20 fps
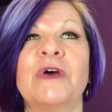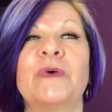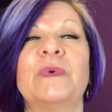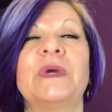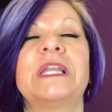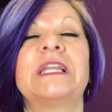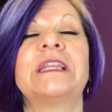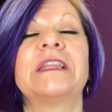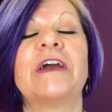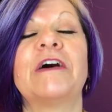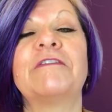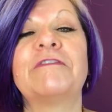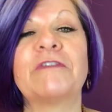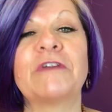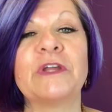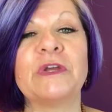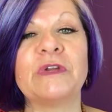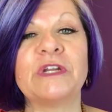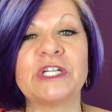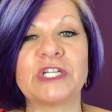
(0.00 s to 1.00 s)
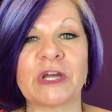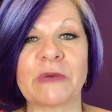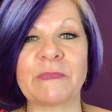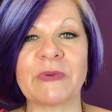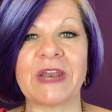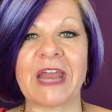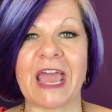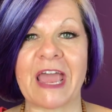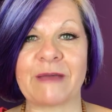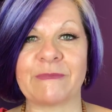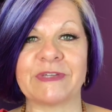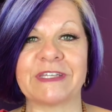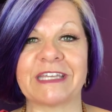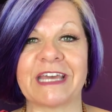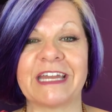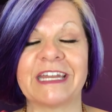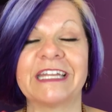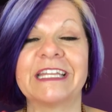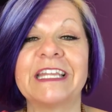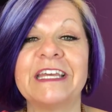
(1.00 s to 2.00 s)
we'd love for you to jump into
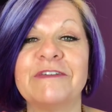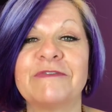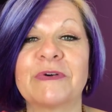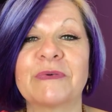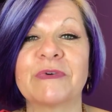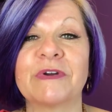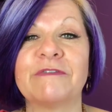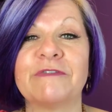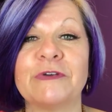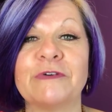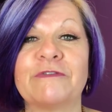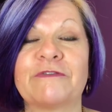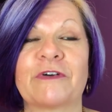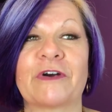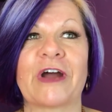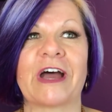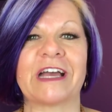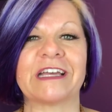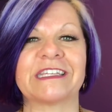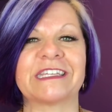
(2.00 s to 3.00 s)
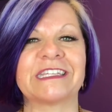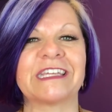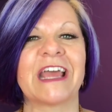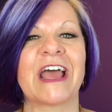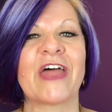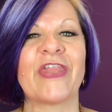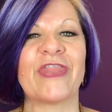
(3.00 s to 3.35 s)
Amazon and leave a review for us.